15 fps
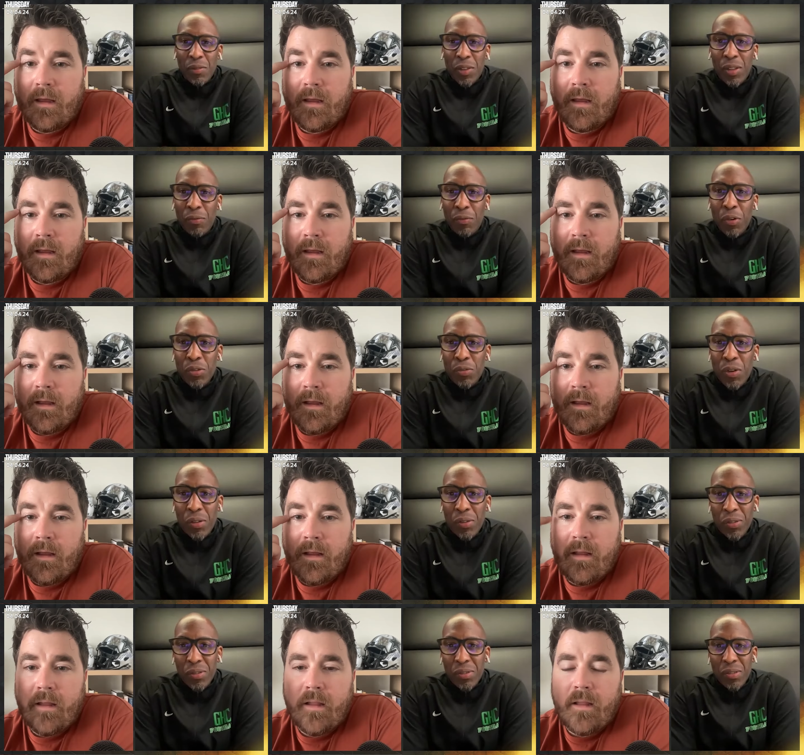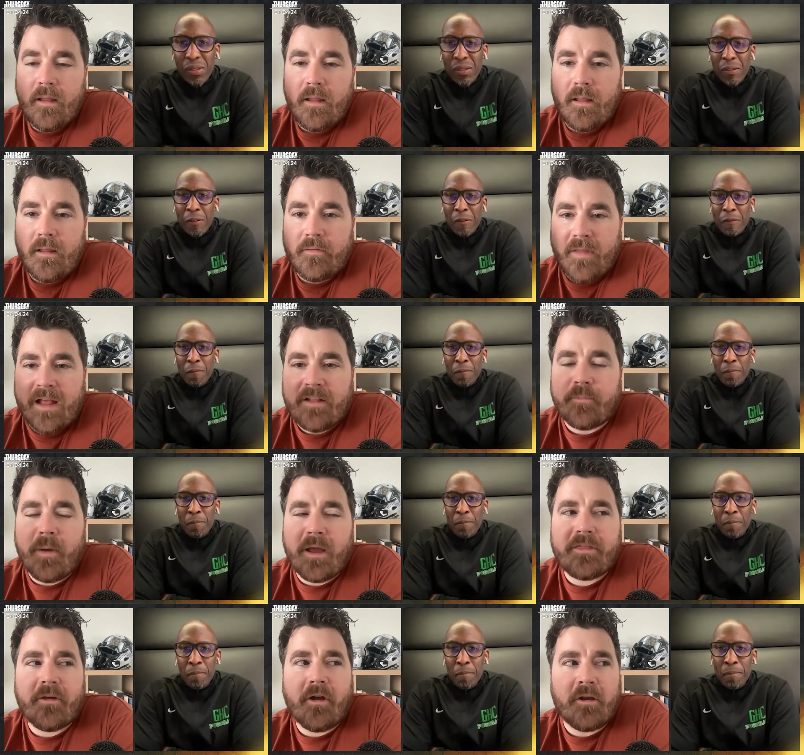Speaker 1: of the first round.
Speaker 2: That's
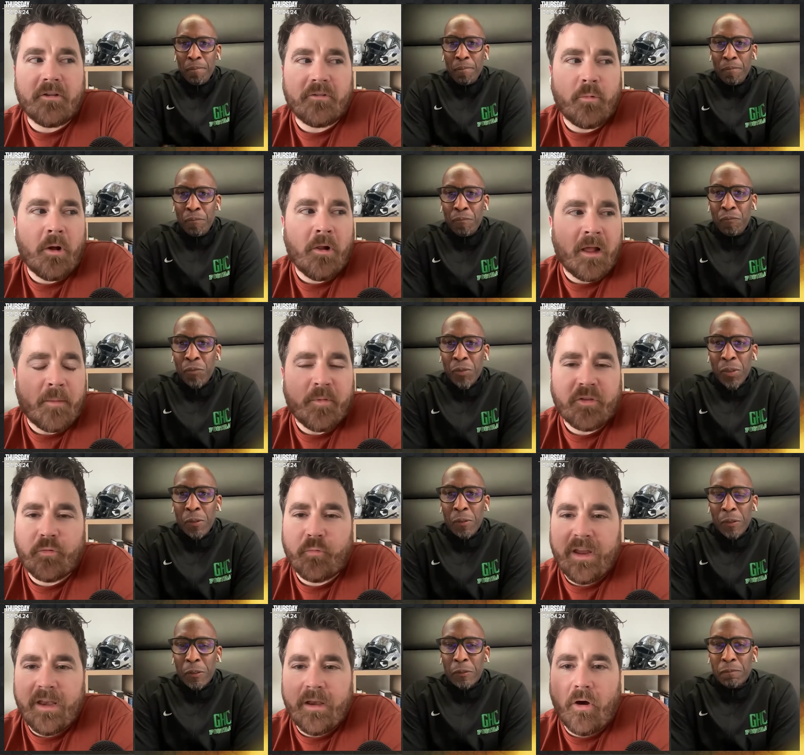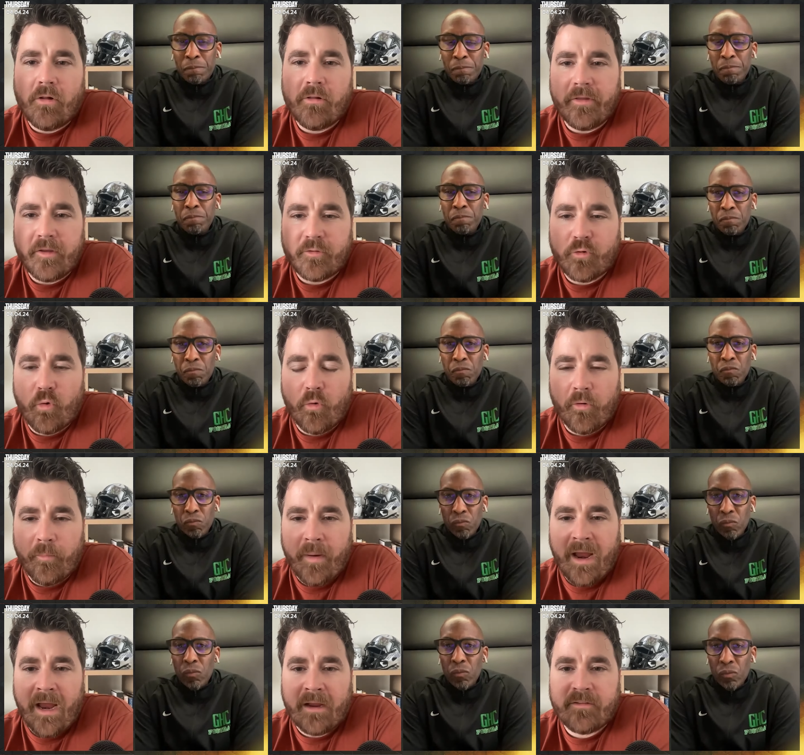my thought as well. Like between all of these
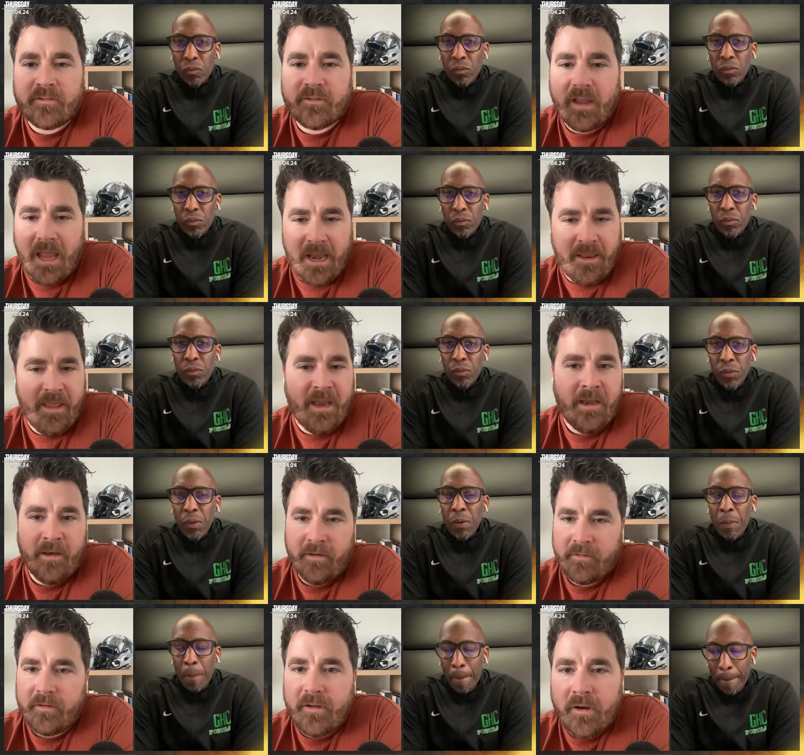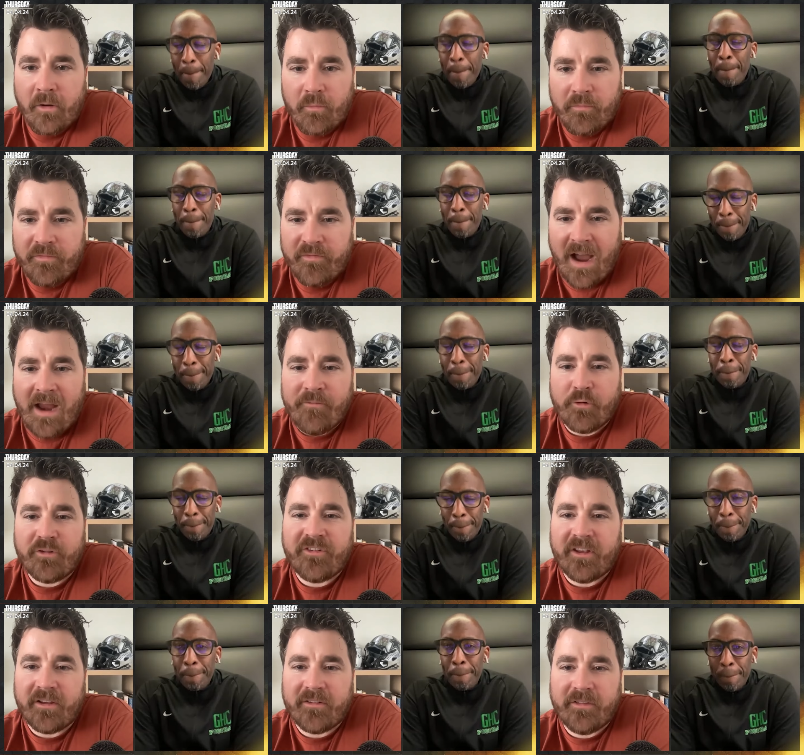quarterbacks and then, you know, 5 or
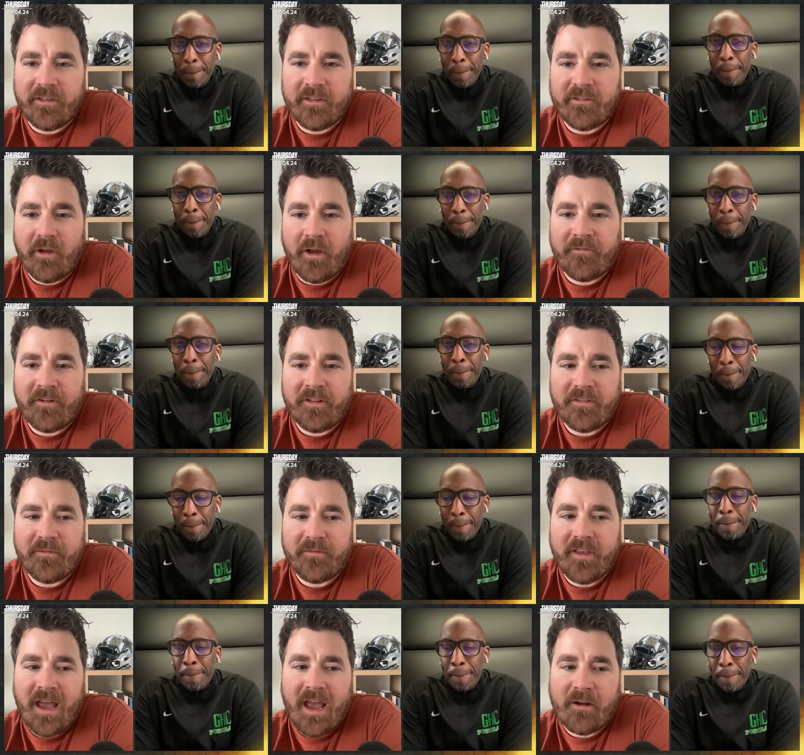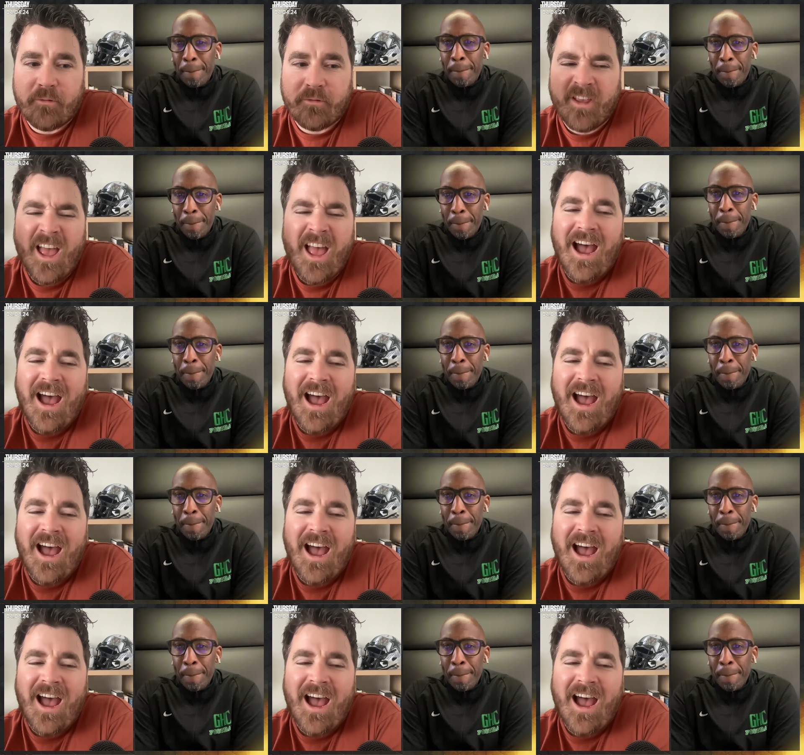6 of these offensive tackles,